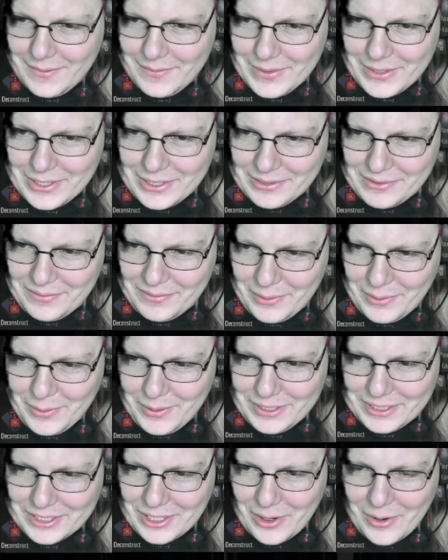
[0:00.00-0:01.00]
Because food
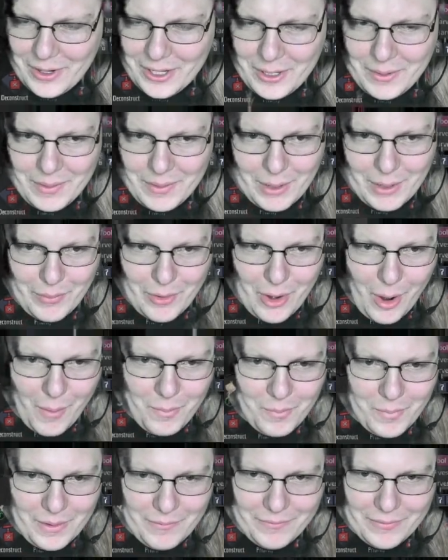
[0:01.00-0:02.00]
is going to be a
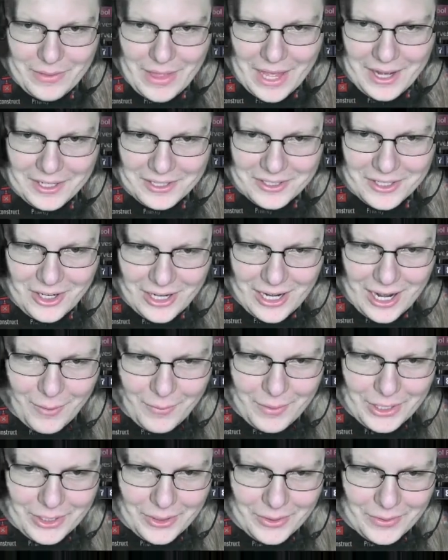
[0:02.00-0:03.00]
problem if that is not how
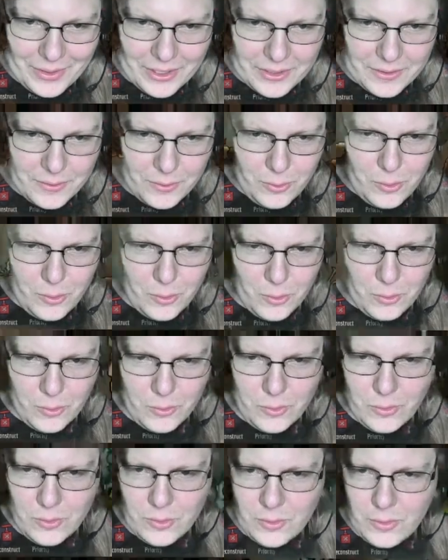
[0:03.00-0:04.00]
we do that. Ooh,
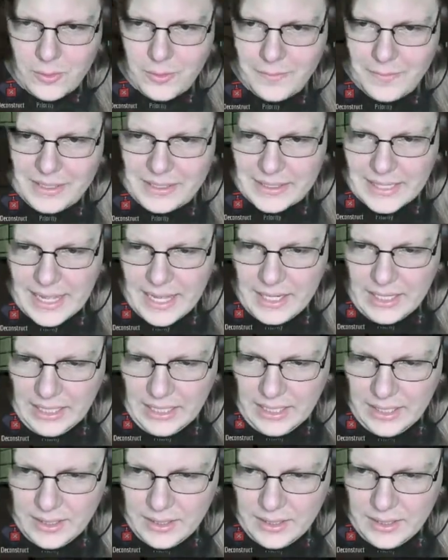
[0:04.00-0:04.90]
piece of candy.